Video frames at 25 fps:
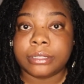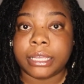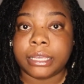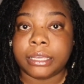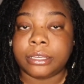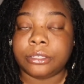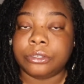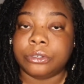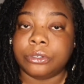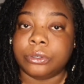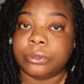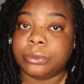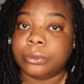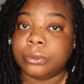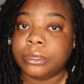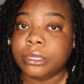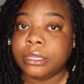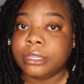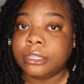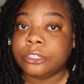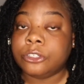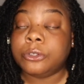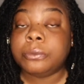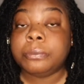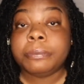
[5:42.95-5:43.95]
they,
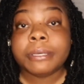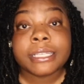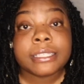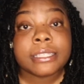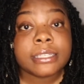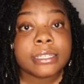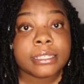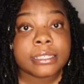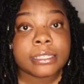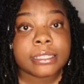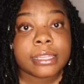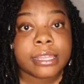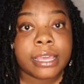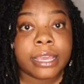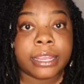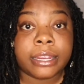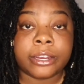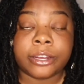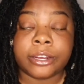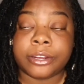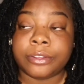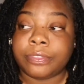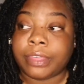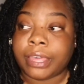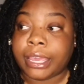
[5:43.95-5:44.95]
do business there.